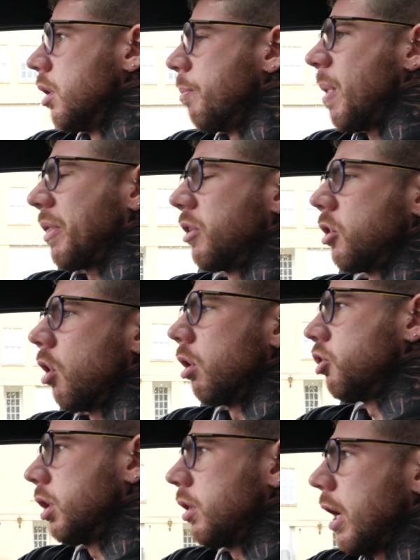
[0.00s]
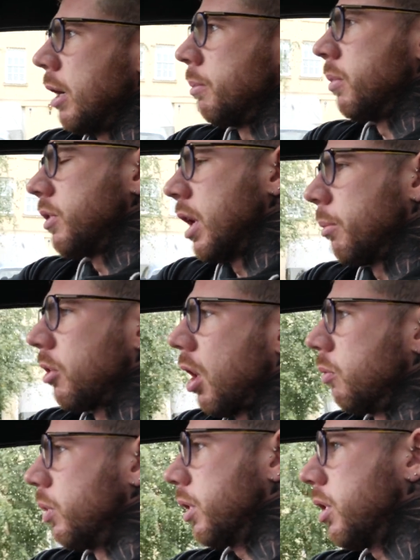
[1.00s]
methodology that I'm
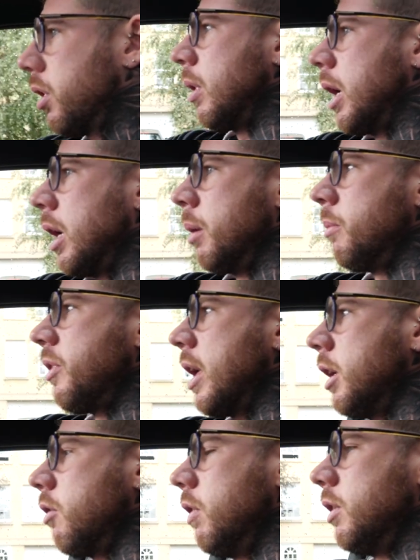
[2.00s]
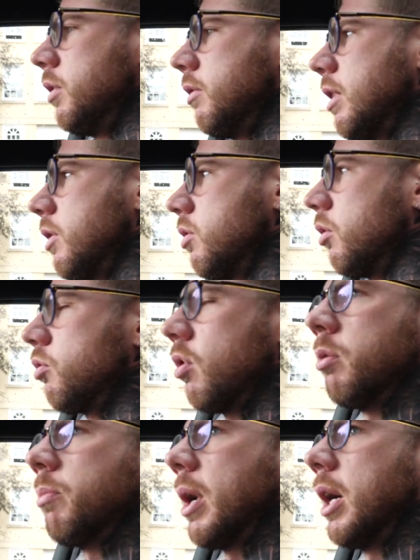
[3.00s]
going with. I'm then increasing
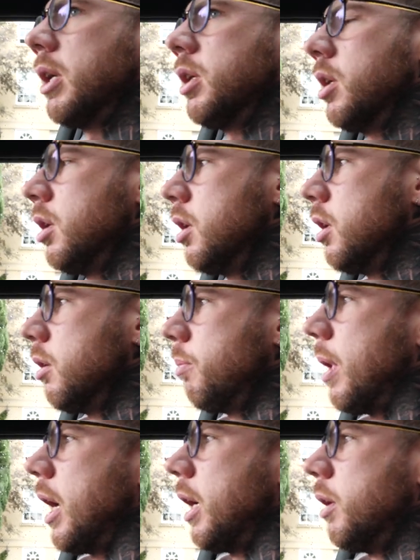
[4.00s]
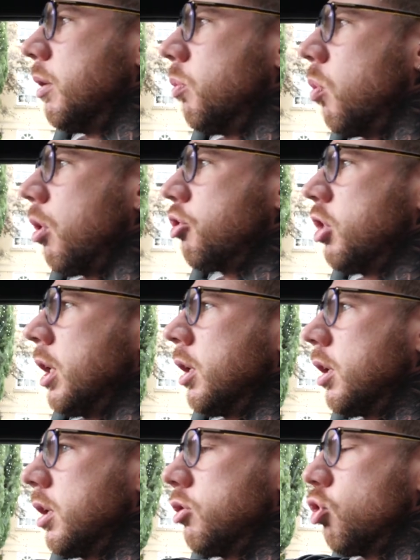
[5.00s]
testosterone by
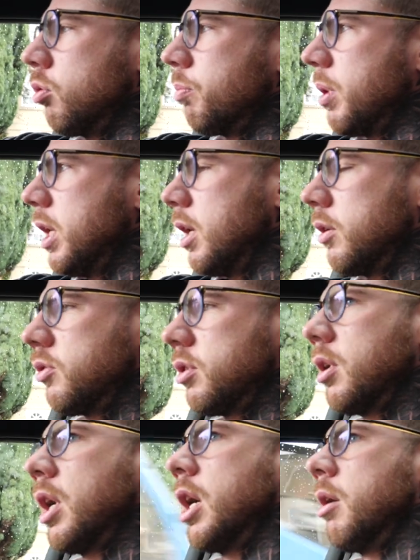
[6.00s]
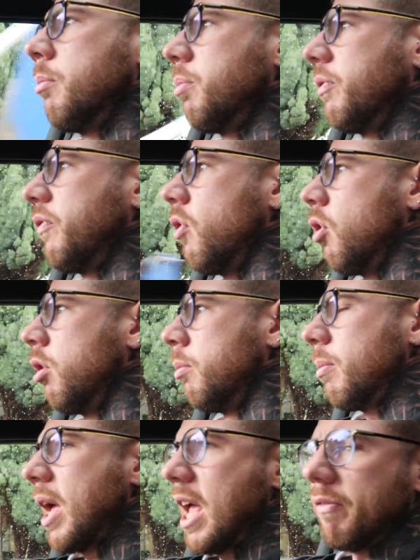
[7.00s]
watching Jordan Peters
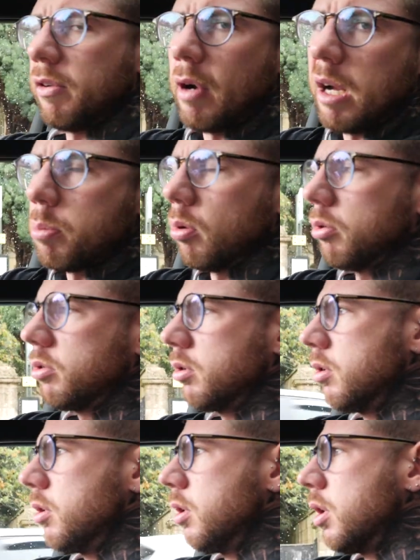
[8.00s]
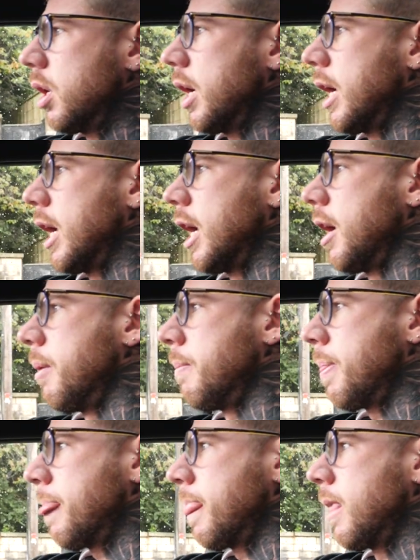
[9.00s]
perform heavy rack pulls,
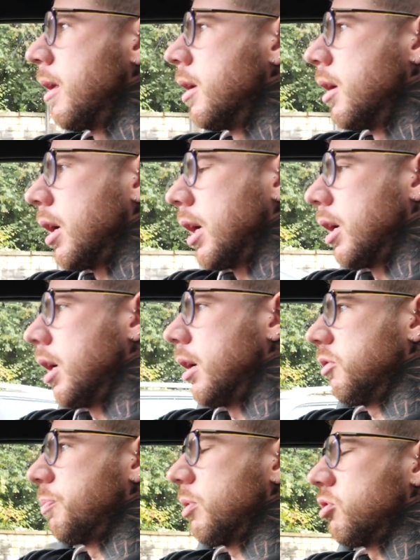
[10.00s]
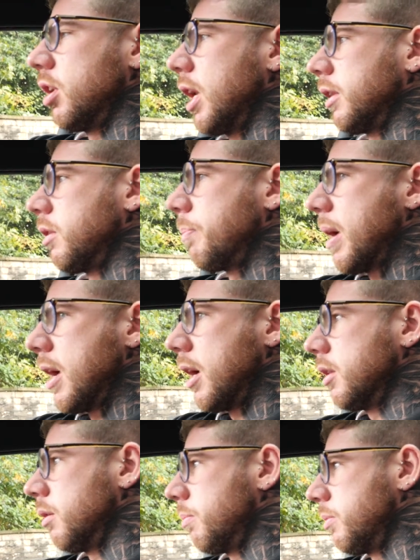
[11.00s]
especially like
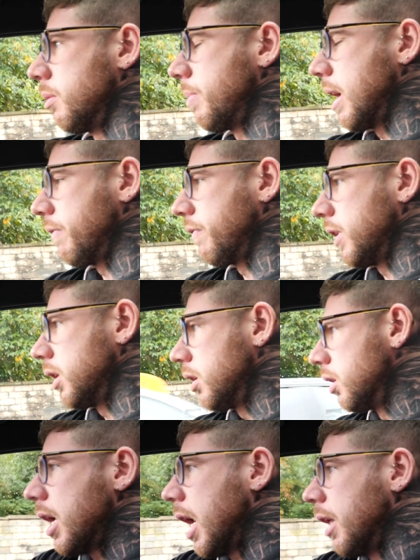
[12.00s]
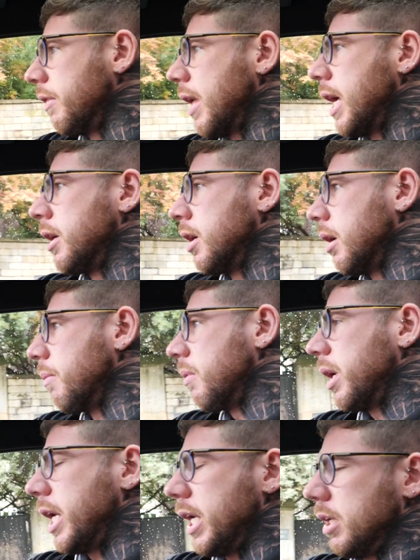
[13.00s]
the bare feet. And then
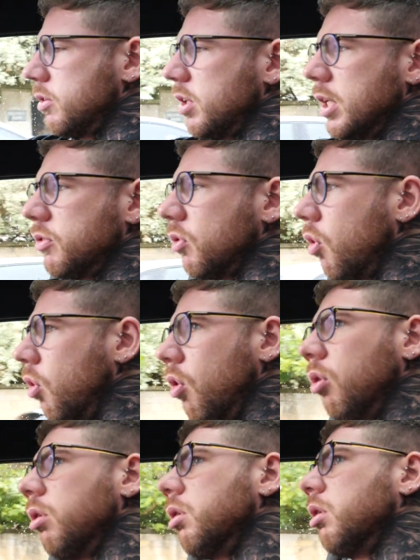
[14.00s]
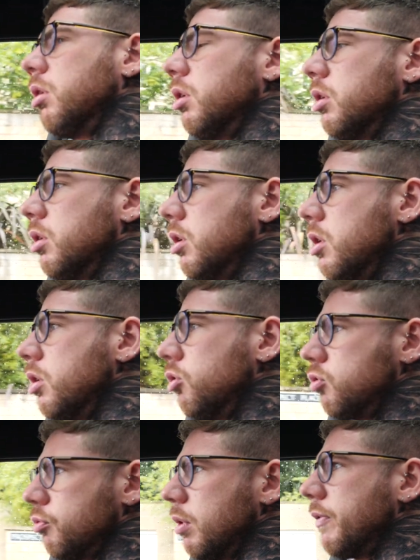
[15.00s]
it's all
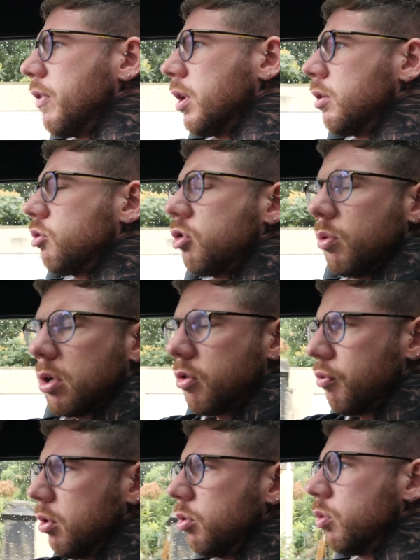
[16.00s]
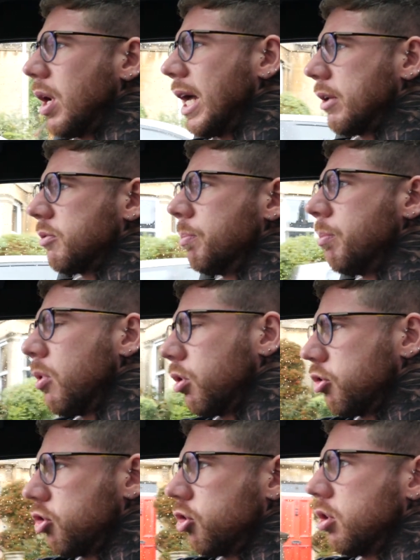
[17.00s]
driven to accrue as
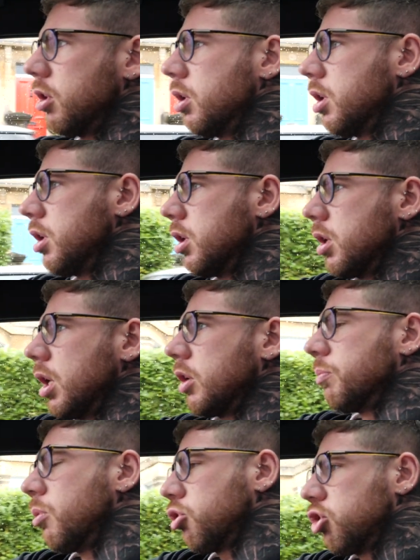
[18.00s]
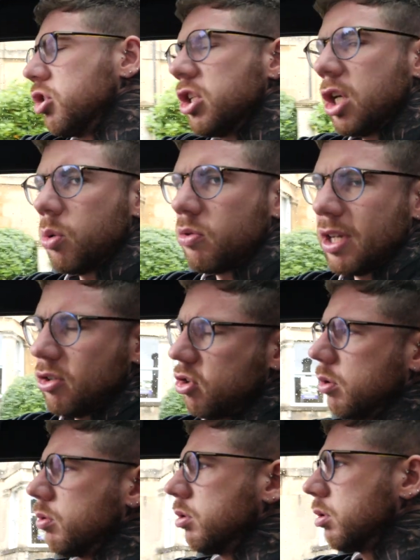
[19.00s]
much new
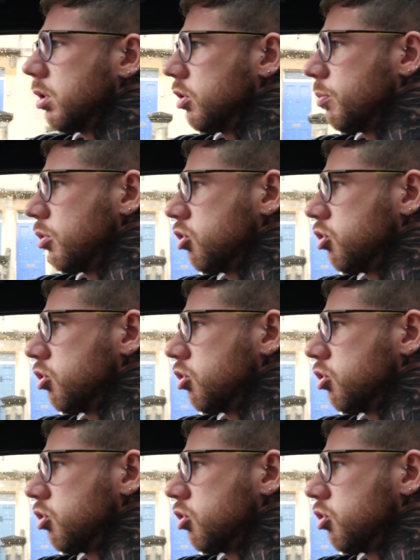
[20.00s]
tissue as